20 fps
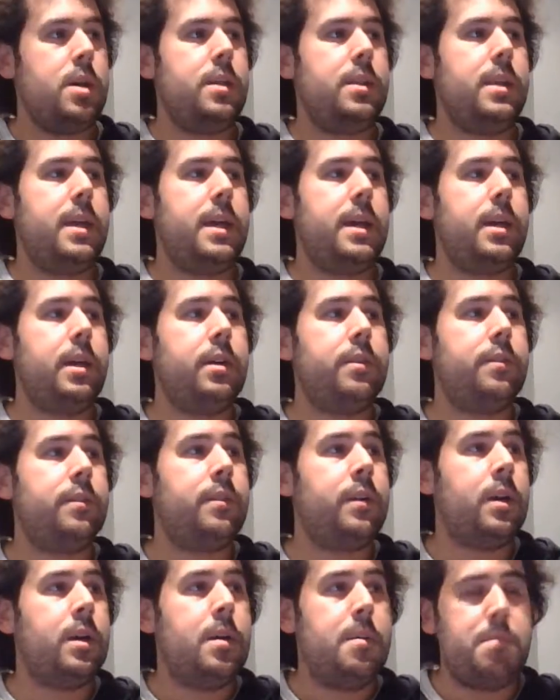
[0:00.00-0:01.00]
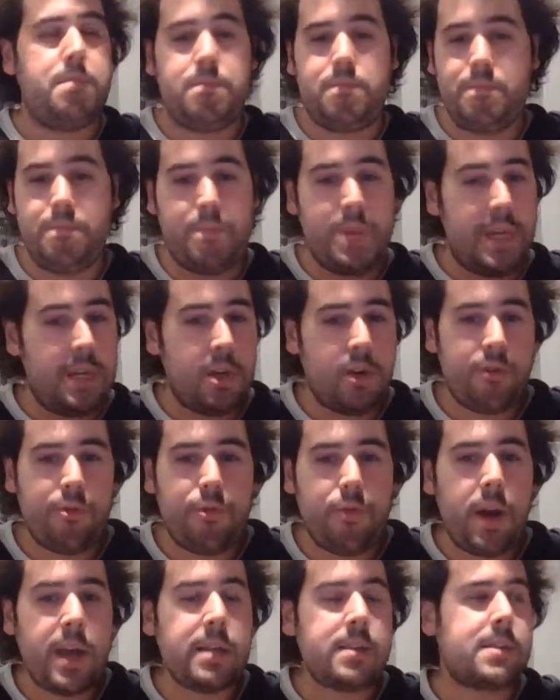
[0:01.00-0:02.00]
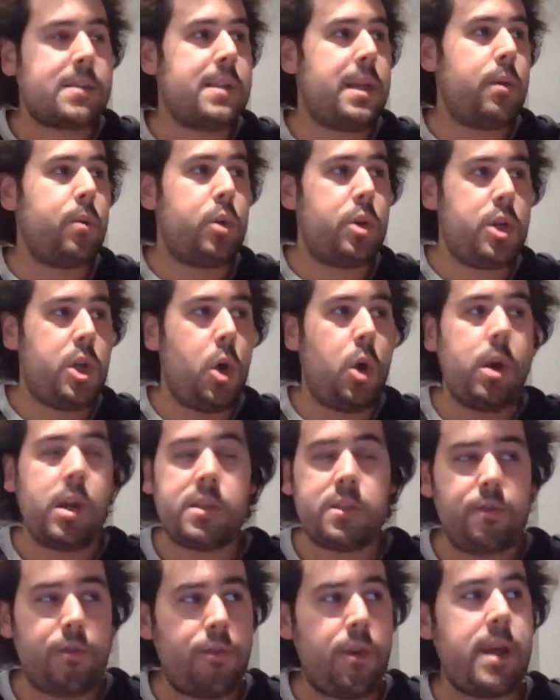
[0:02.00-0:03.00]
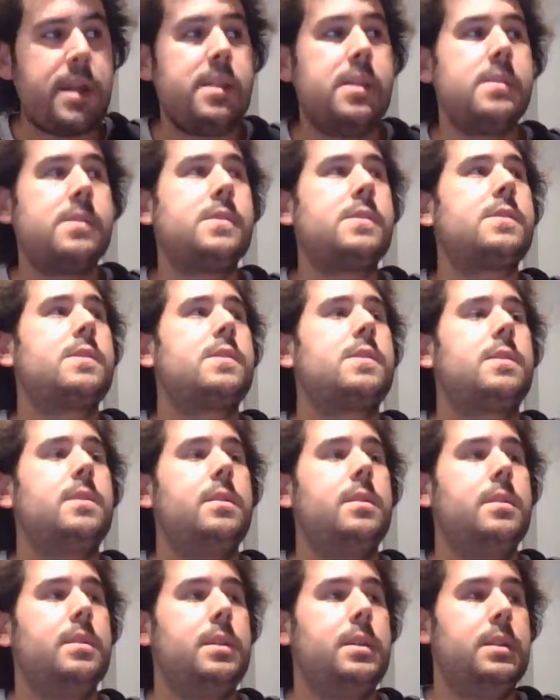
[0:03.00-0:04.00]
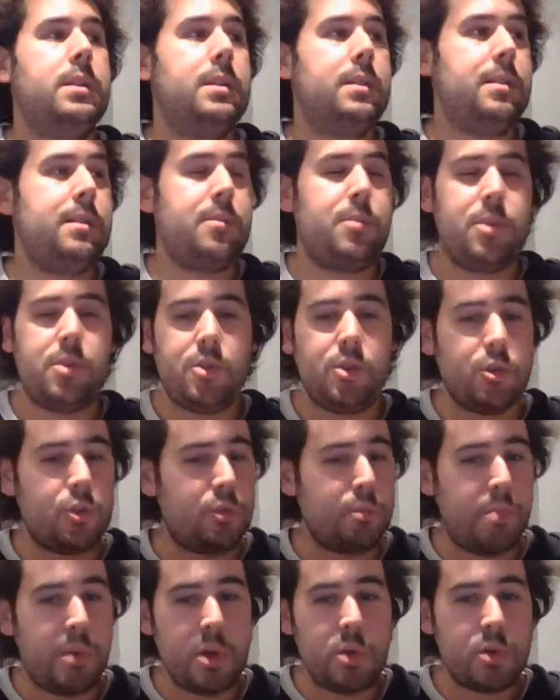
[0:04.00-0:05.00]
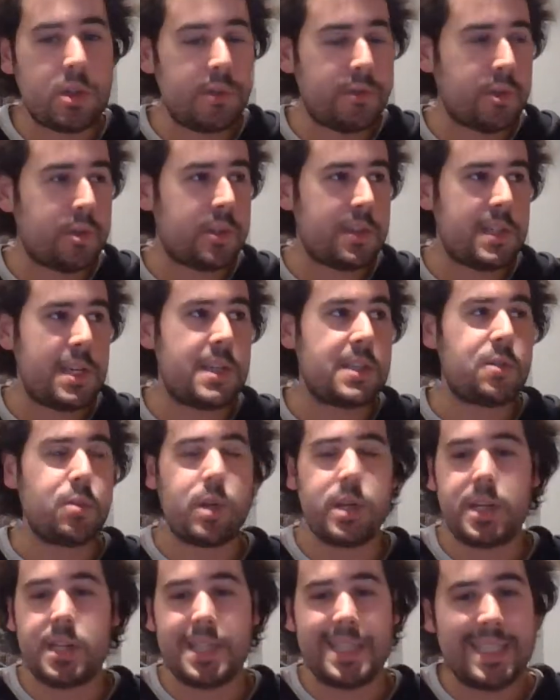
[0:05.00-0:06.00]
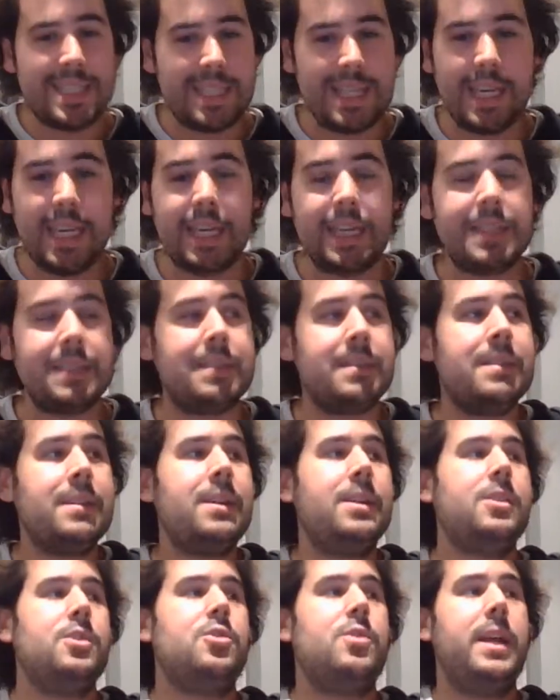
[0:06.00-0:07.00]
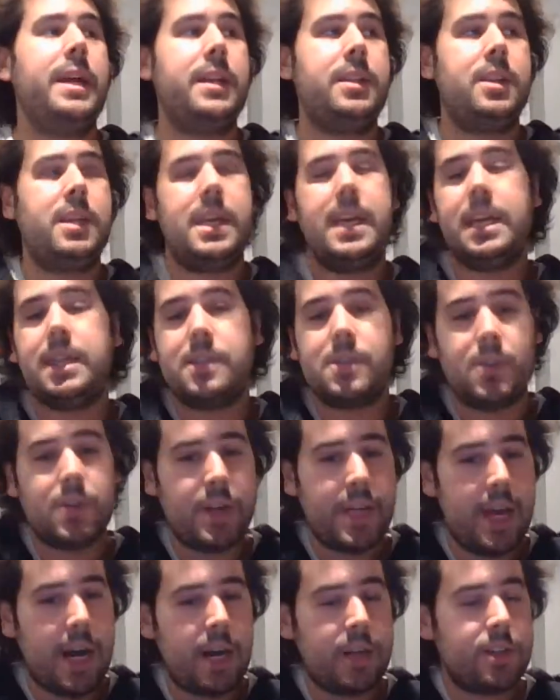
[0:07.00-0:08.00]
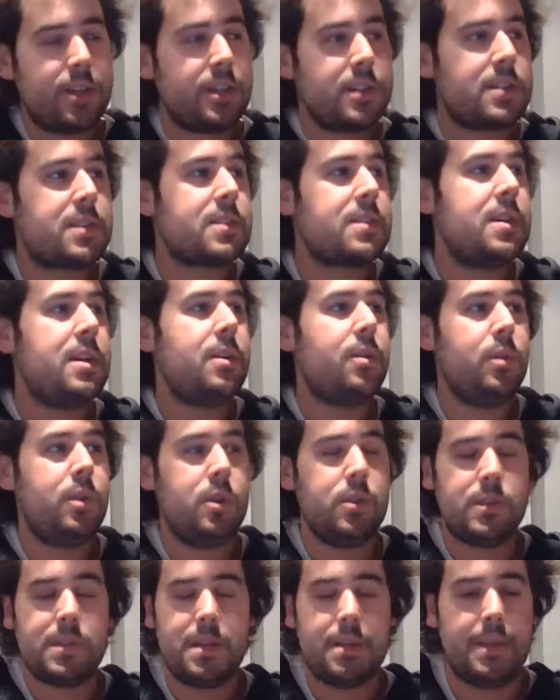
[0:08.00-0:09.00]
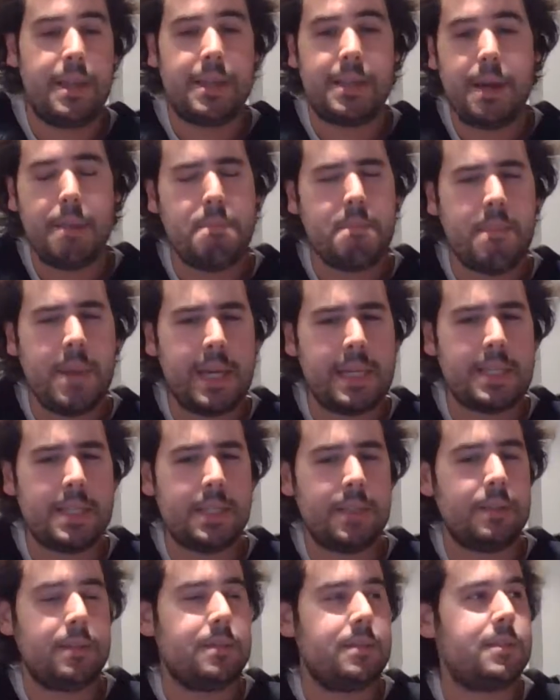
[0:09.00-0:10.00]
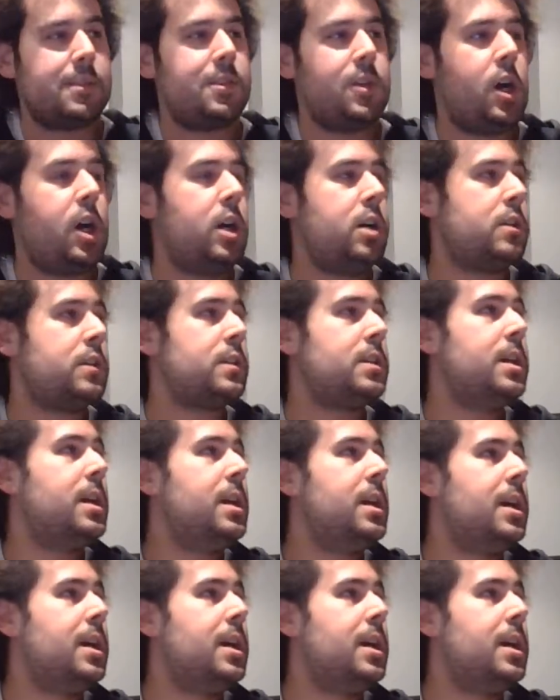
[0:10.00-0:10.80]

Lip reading: They've been your friends. They were Yona's friends. There were those beautiful scenes where they're singing to like the kids or the others. That amazing song.